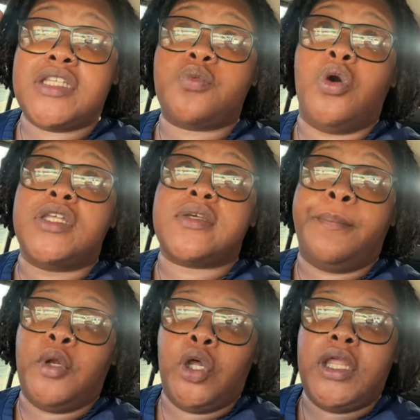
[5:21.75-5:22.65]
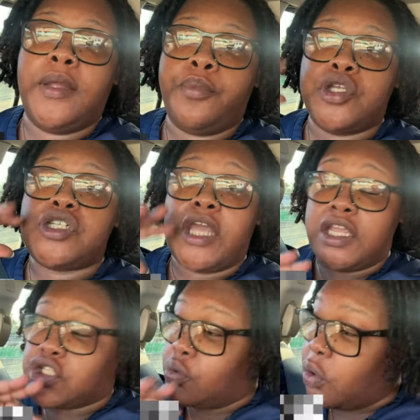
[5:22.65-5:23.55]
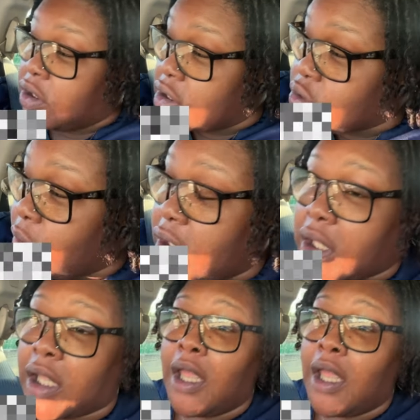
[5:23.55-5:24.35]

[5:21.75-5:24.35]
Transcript: It's what it's employee appreciation week this week.